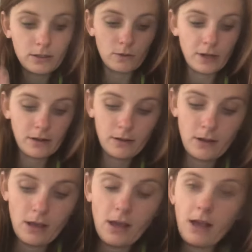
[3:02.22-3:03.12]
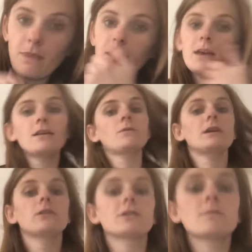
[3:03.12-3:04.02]
coin. Then
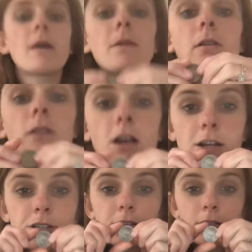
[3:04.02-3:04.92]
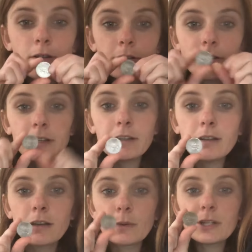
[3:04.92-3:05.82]
we learned about the largest
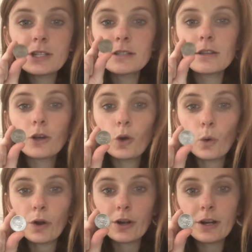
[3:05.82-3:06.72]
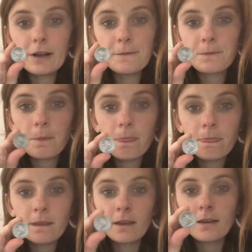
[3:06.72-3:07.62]
coin, which is the quarter.
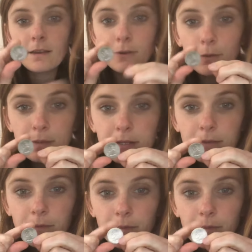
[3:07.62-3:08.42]
Oops.